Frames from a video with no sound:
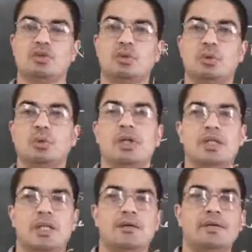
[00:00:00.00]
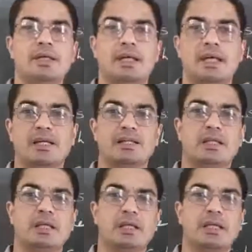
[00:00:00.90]
So they will elect
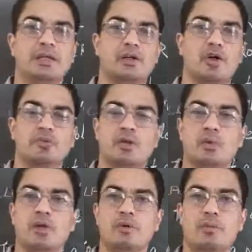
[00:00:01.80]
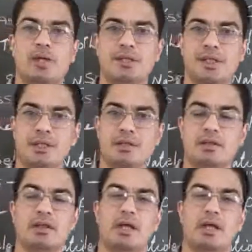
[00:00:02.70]
the leader of the ruling party,